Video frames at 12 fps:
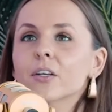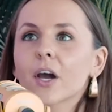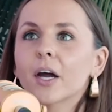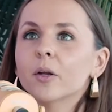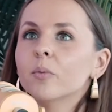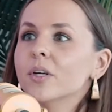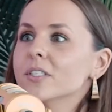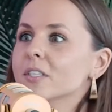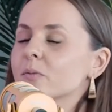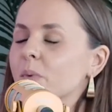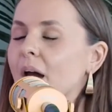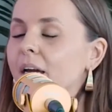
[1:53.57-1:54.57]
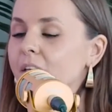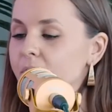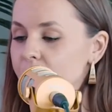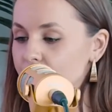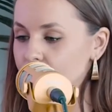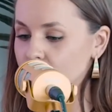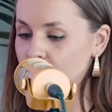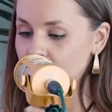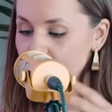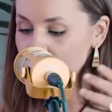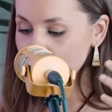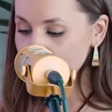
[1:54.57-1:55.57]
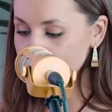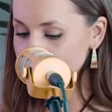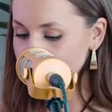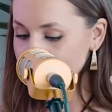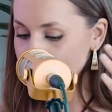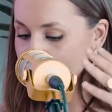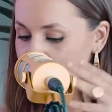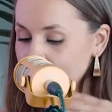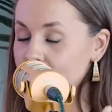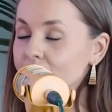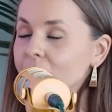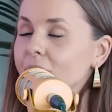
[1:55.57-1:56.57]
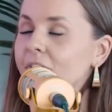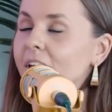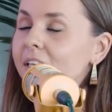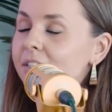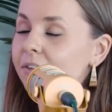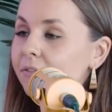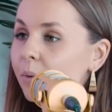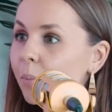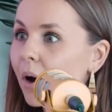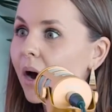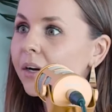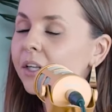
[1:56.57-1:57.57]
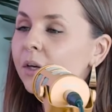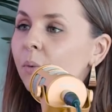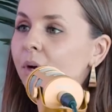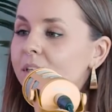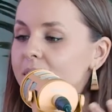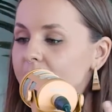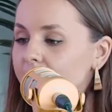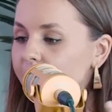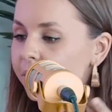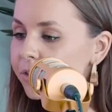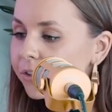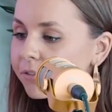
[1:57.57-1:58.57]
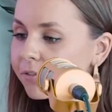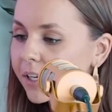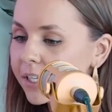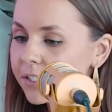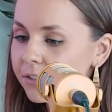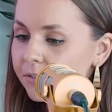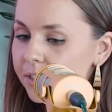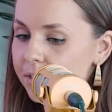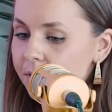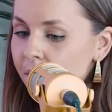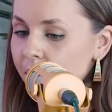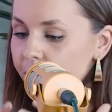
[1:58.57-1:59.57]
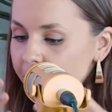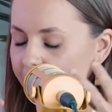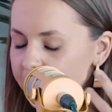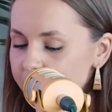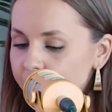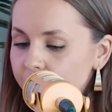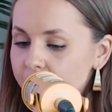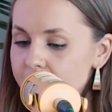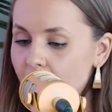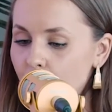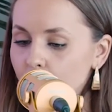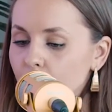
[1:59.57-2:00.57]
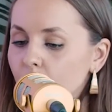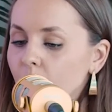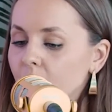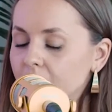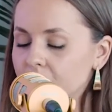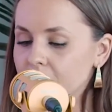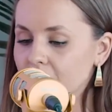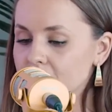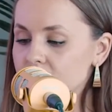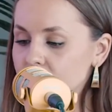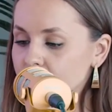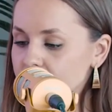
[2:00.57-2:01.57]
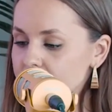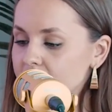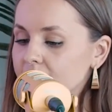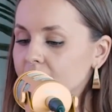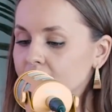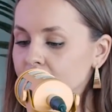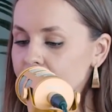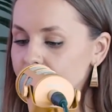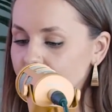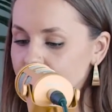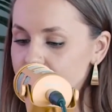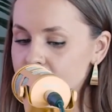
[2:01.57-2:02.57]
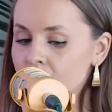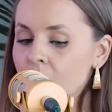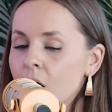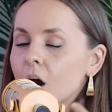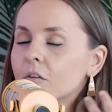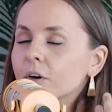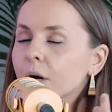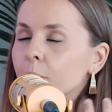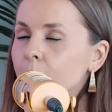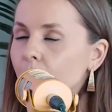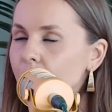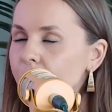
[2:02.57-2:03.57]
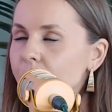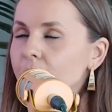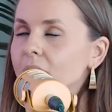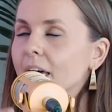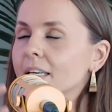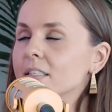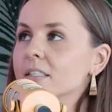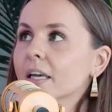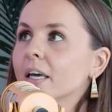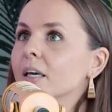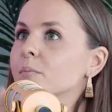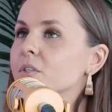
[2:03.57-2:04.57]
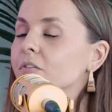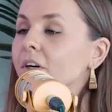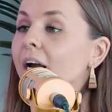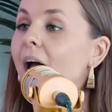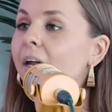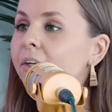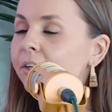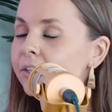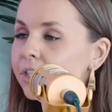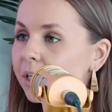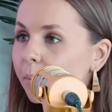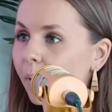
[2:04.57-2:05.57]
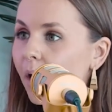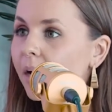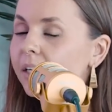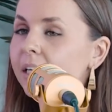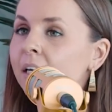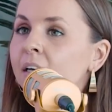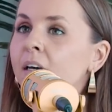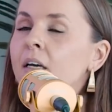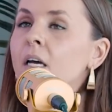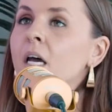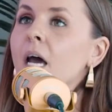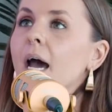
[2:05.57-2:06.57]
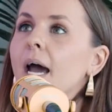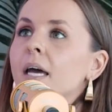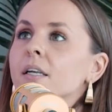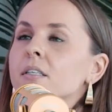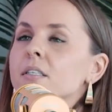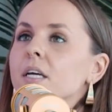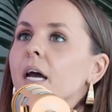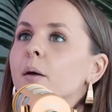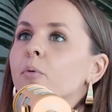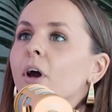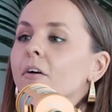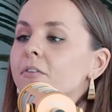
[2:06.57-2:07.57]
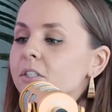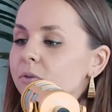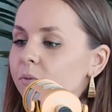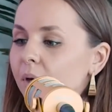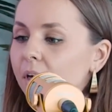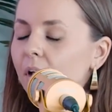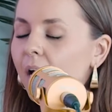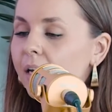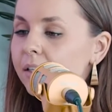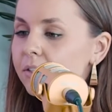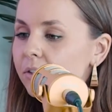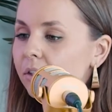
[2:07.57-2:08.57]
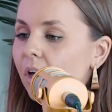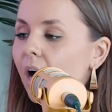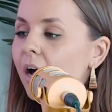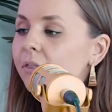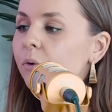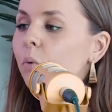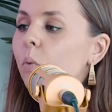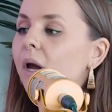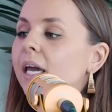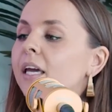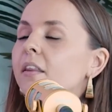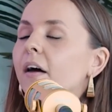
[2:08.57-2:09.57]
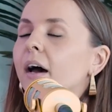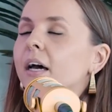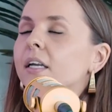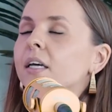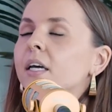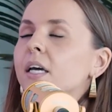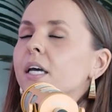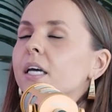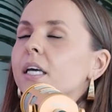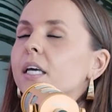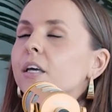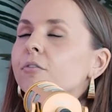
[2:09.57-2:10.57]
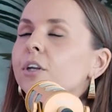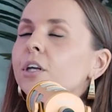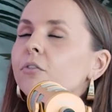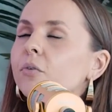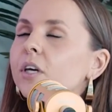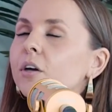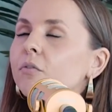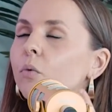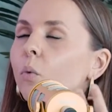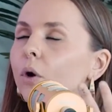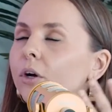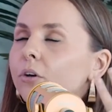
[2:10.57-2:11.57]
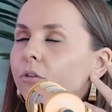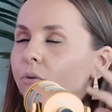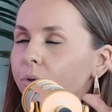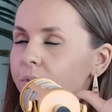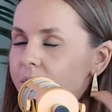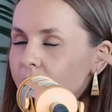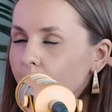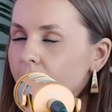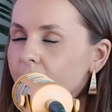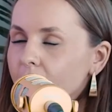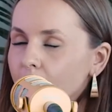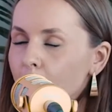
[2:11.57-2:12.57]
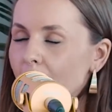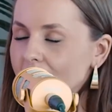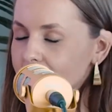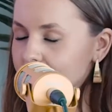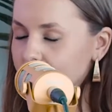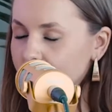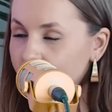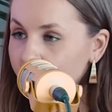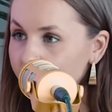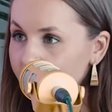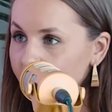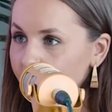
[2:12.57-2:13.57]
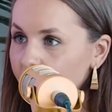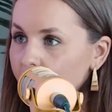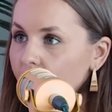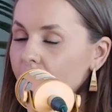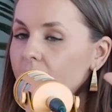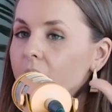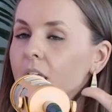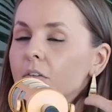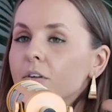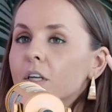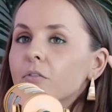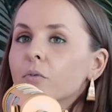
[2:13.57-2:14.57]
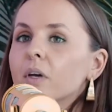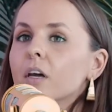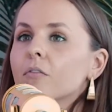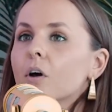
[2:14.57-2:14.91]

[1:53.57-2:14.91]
it kind of brings us back into the interface of the body, where it's the interface of this physical temple and vessel. It's the interface of our emotional landscapes, of our energy body. And I preface with my clients a lot the way that even if we have worked through something mentally, even if we have